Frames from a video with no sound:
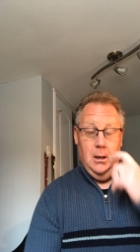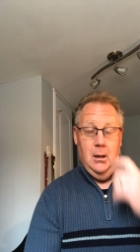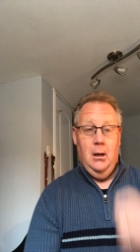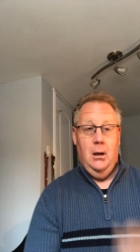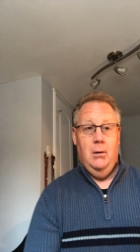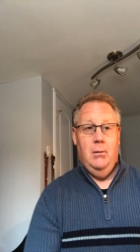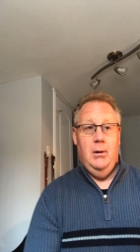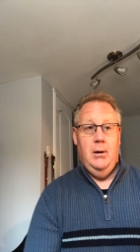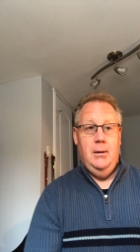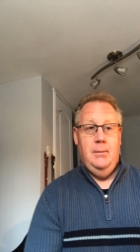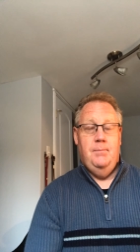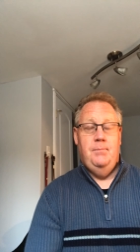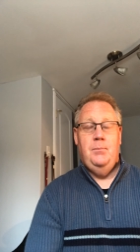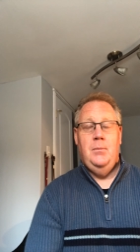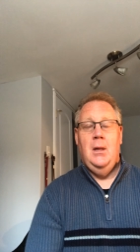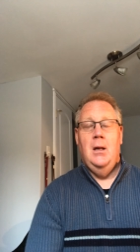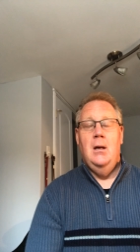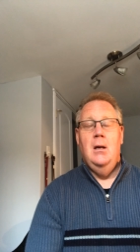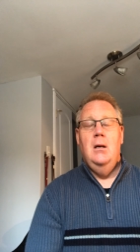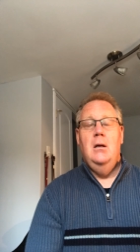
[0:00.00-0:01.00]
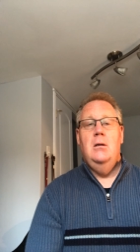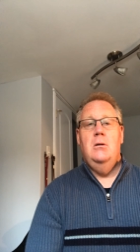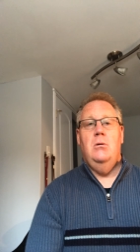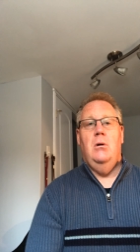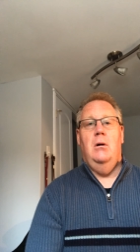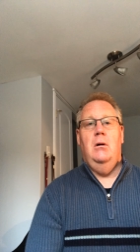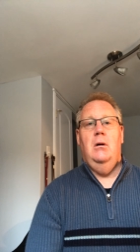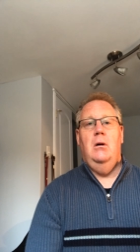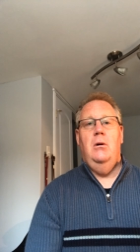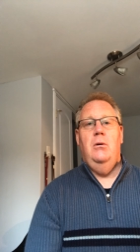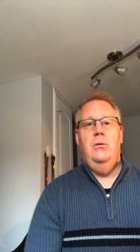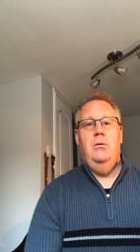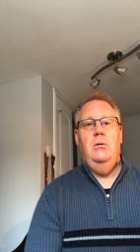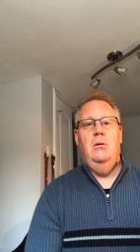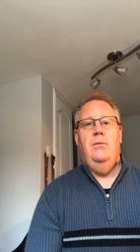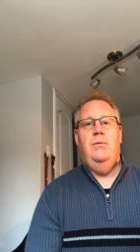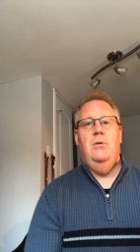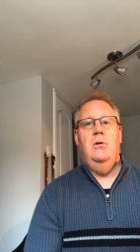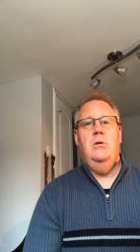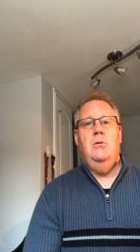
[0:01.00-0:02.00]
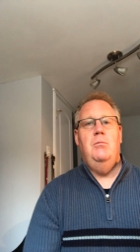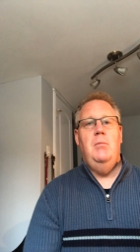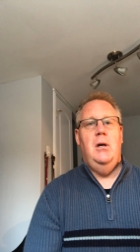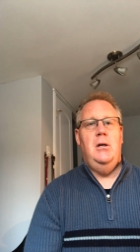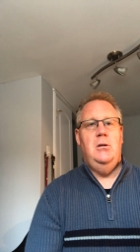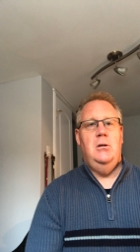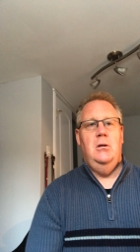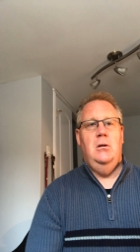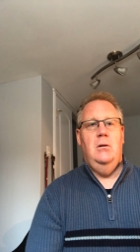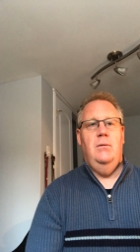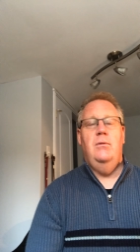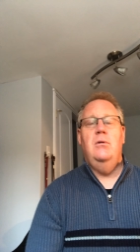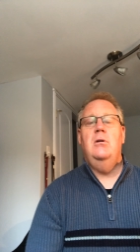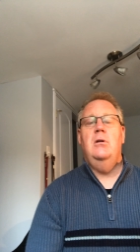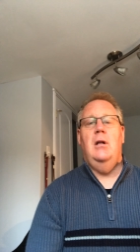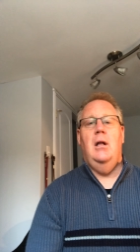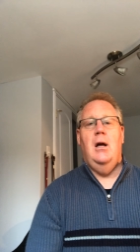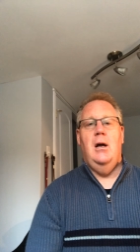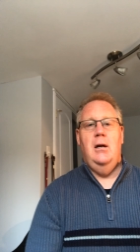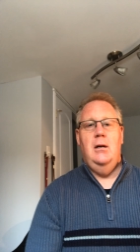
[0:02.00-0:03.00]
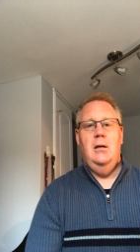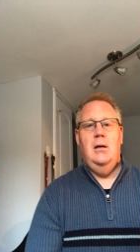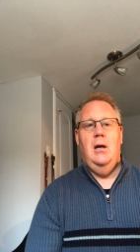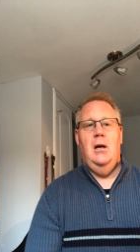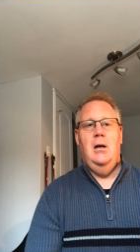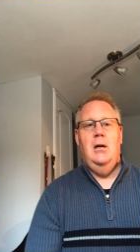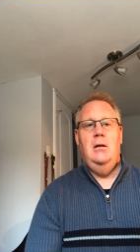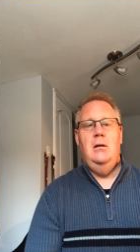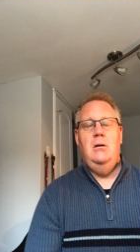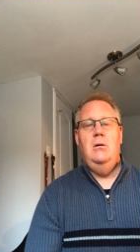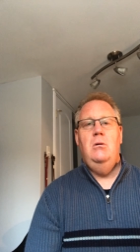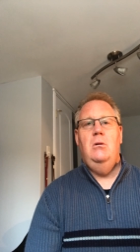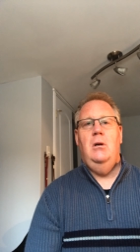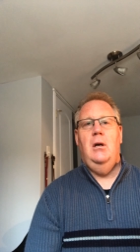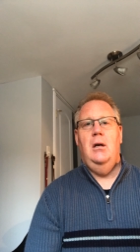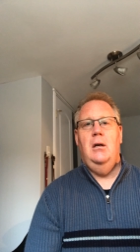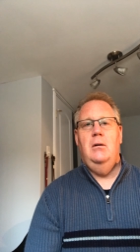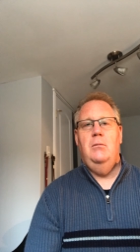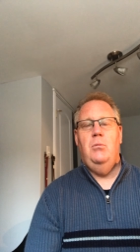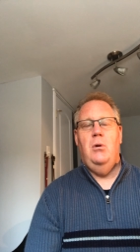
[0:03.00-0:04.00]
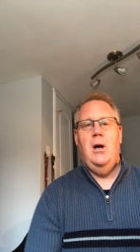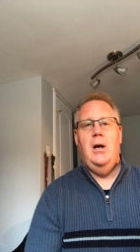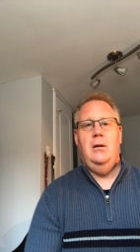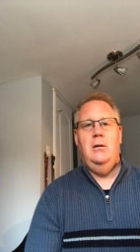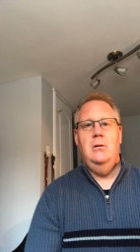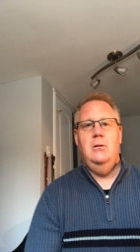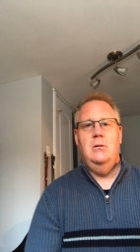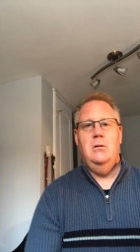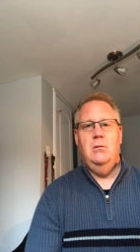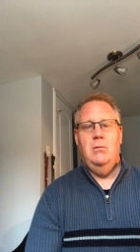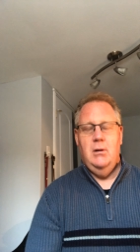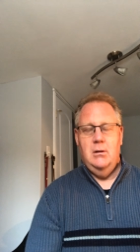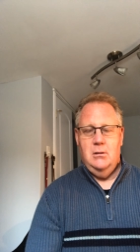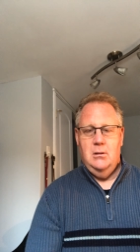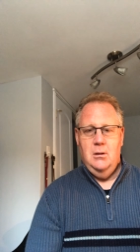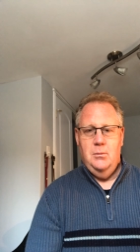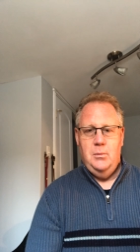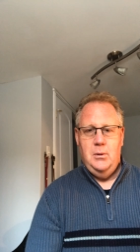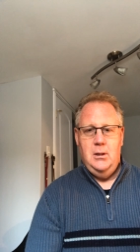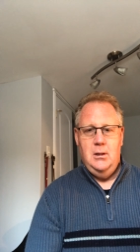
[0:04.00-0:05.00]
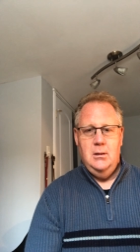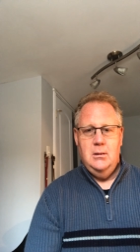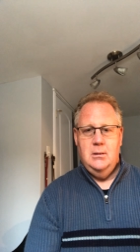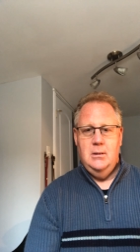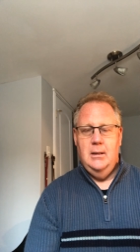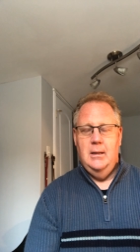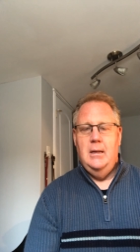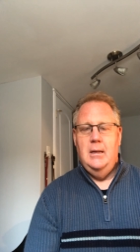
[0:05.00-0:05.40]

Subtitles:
All right? So I'm going to go through the first line, and you can practice the rest of the piece